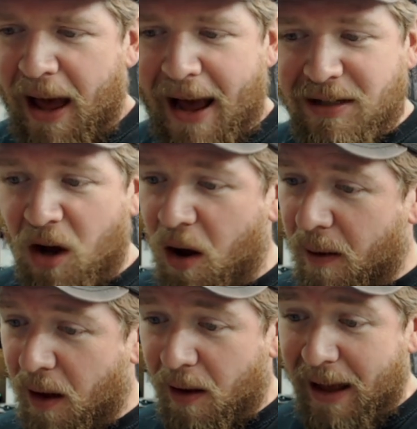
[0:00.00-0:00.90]
As
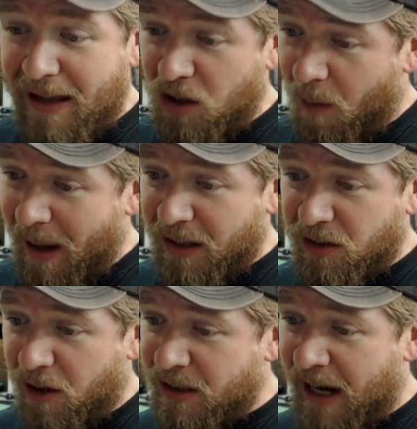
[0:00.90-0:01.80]
As all my
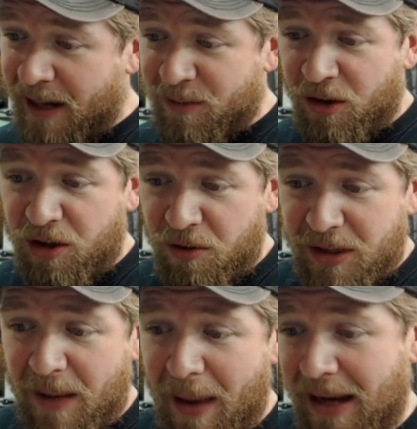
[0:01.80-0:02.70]
guitars and items are
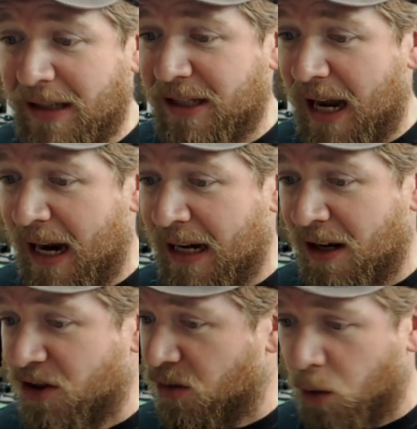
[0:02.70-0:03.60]
used, they may
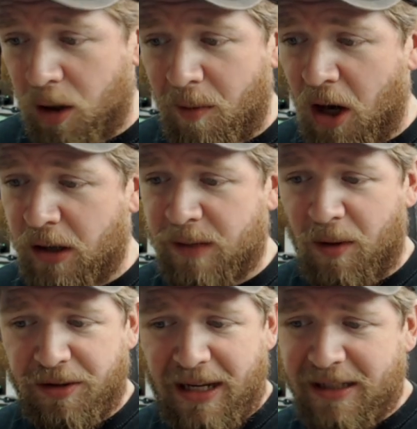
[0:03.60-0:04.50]
contain swirl marks,
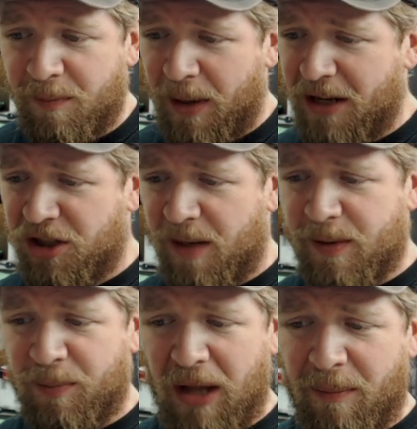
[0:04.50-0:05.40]
small dings, and paint
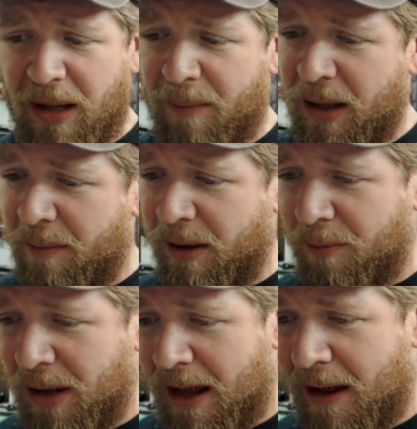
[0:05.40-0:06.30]
chips, blah, blah, blah,
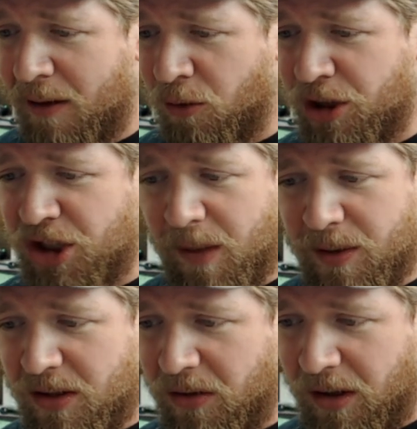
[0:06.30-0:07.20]
blah, blah. Only
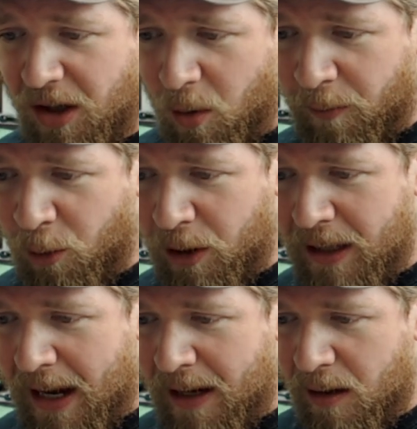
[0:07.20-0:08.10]
ships to the lower
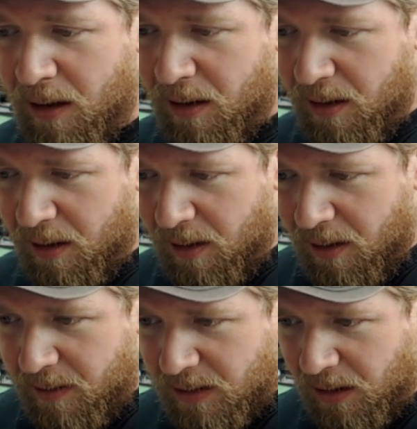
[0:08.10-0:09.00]
forty-eight.
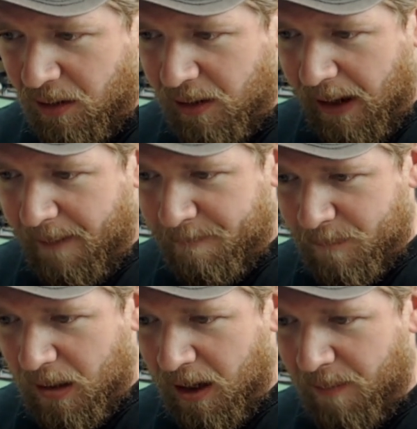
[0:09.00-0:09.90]
So, okay.
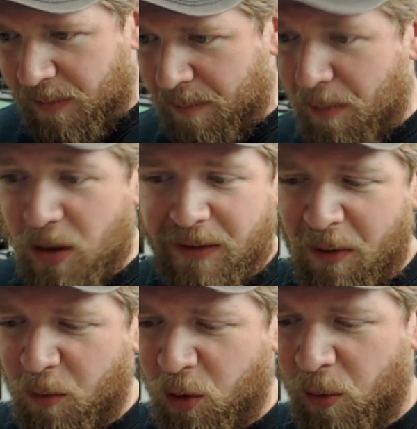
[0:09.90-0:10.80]
Um, most
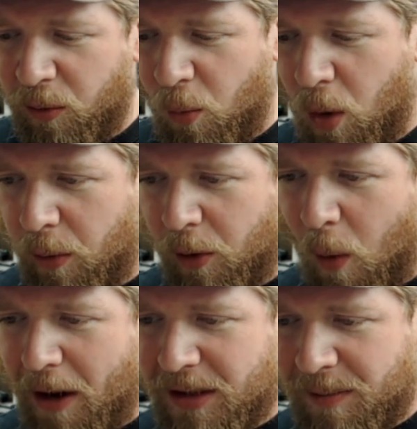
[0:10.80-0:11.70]
of them will, will
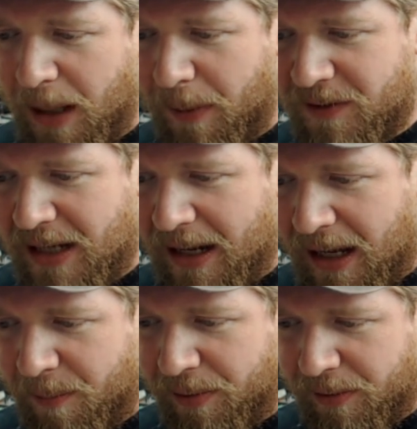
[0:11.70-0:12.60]
require some type of
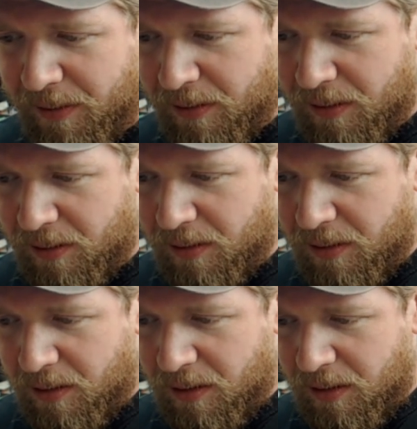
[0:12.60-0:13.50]
setup.
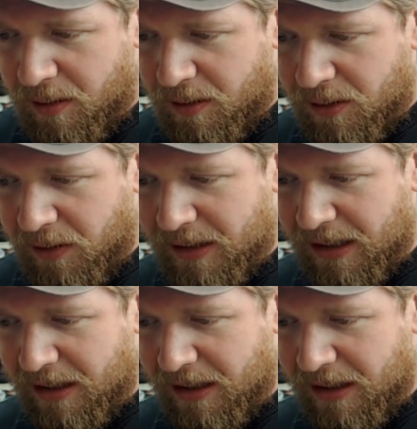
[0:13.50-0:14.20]
So let's